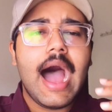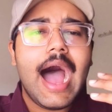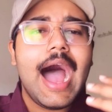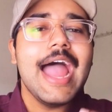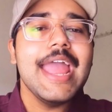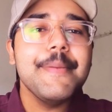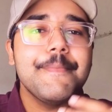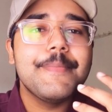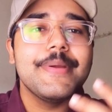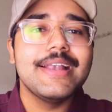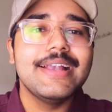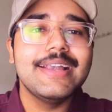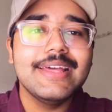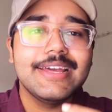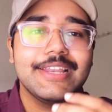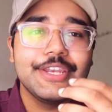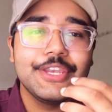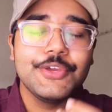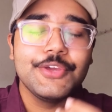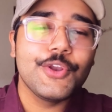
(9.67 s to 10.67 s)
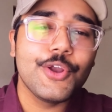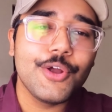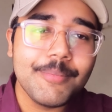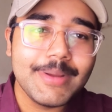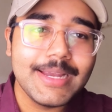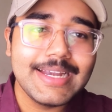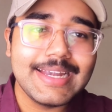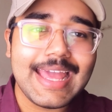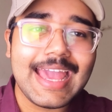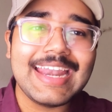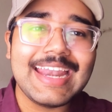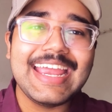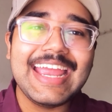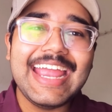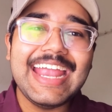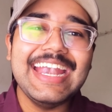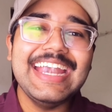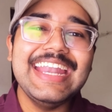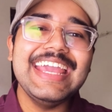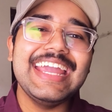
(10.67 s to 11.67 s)
I built NeuroMeet, an
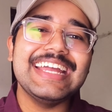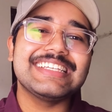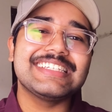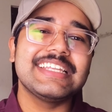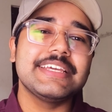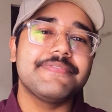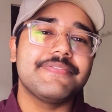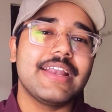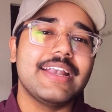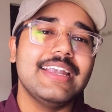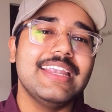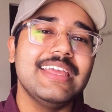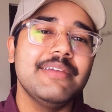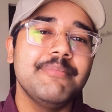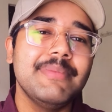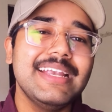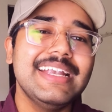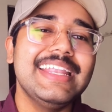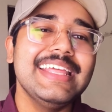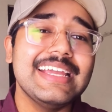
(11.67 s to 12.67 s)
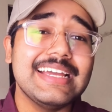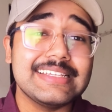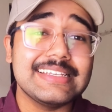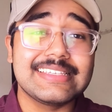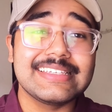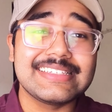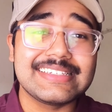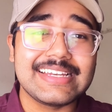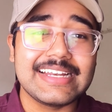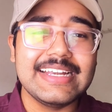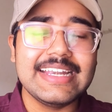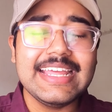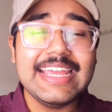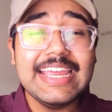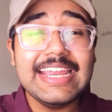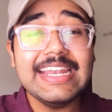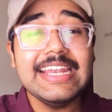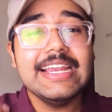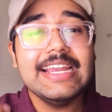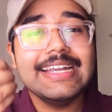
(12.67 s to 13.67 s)
ADHD friendly meeting assistant,
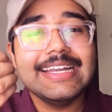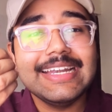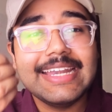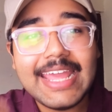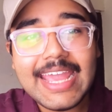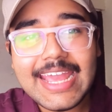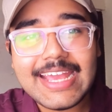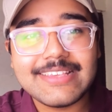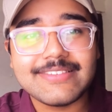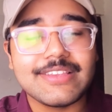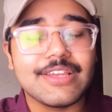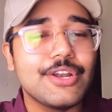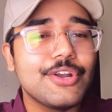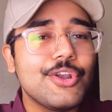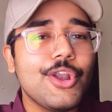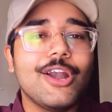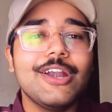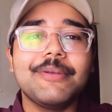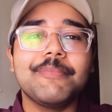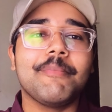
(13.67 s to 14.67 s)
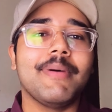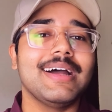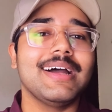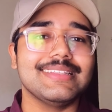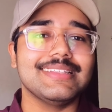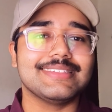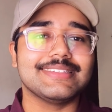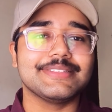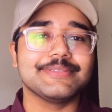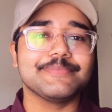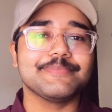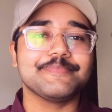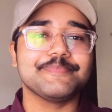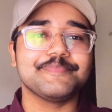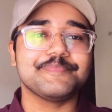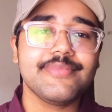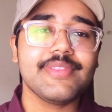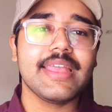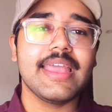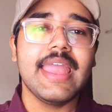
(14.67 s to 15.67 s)
in days, not months.
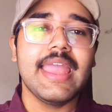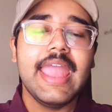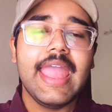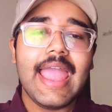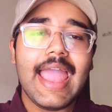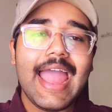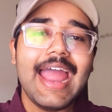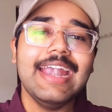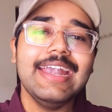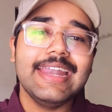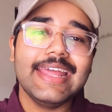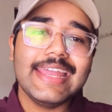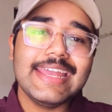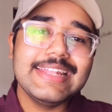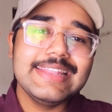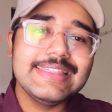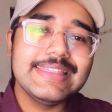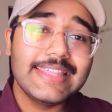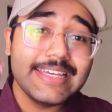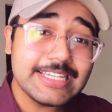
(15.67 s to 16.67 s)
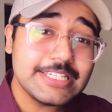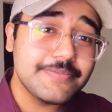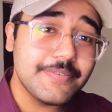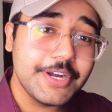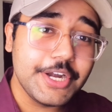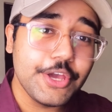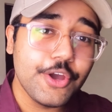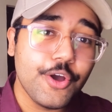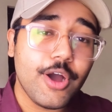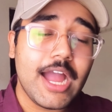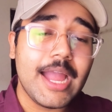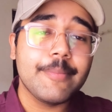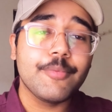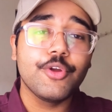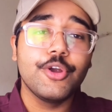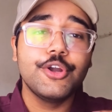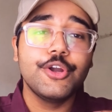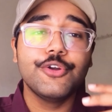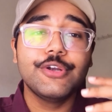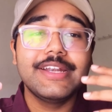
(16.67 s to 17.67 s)
And in this video, I'm
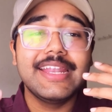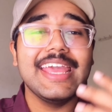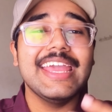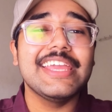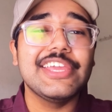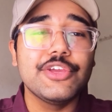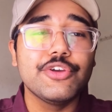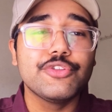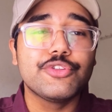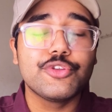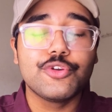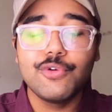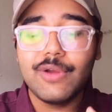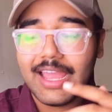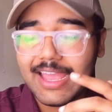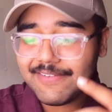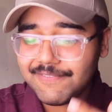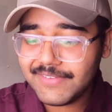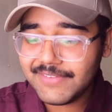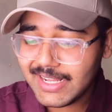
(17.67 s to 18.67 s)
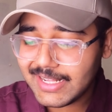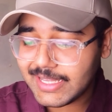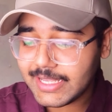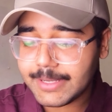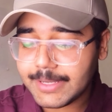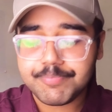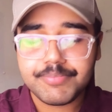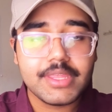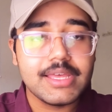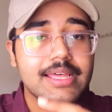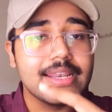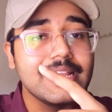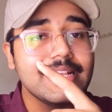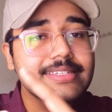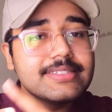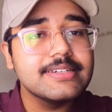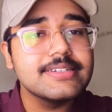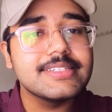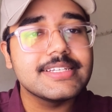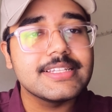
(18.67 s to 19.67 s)
going to take you through everything:
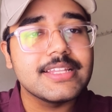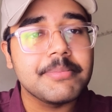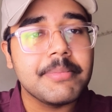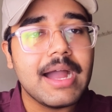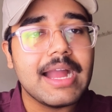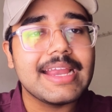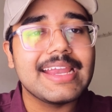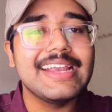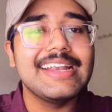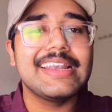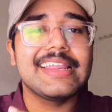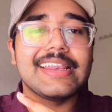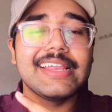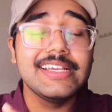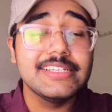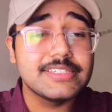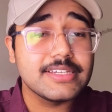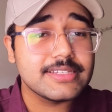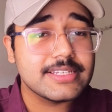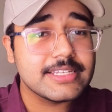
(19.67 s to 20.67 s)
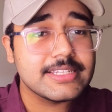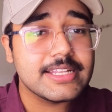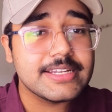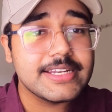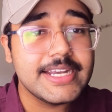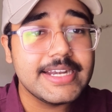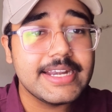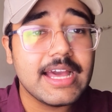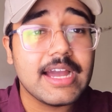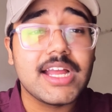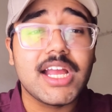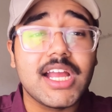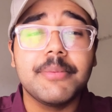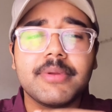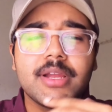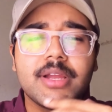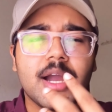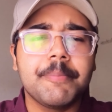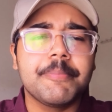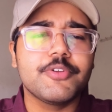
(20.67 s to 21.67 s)
researching the market, researching the data,
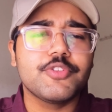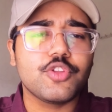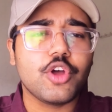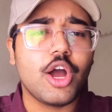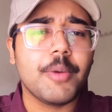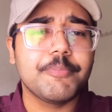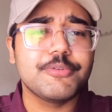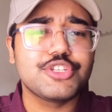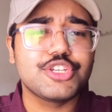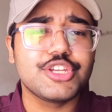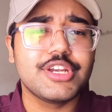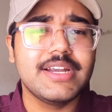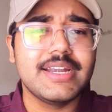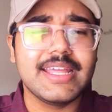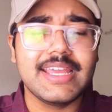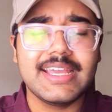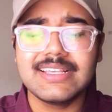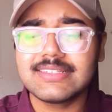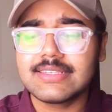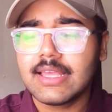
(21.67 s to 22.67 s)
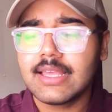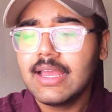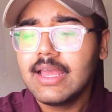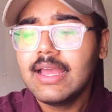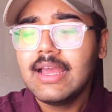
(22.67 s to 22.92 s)
coming up with opportunities,